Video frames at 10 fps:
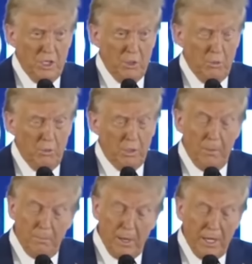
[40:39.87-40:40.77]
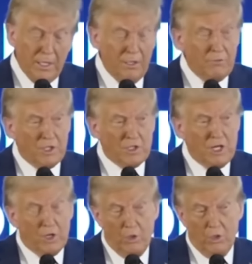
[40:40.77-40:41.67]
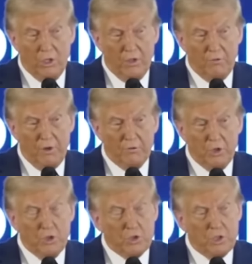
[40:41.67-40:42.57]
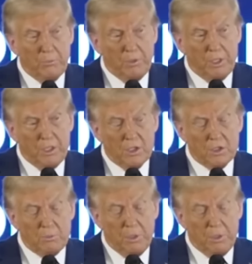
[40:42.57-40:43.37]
They won't come back. And if that's not long enough, we'll have to do something else.